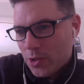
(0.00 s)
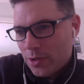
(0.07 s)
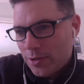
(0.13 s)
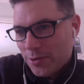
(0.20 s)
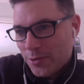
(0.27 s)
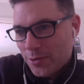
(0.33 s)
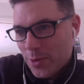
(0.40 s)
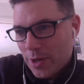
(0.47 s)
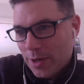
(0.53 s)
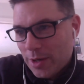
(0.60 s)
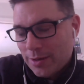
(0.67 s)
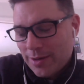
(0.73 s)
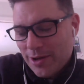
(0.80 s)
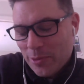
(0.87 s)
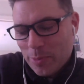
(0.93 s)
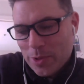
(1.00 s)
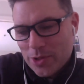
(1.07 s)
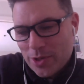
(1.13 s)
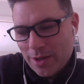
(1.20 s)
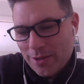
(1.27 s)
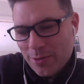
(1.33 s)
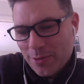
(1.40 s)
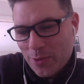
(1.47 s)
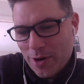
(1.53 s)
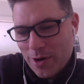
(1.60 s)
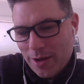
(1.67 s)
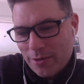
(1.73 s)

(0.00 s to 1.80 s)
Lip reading: to help us get the word out.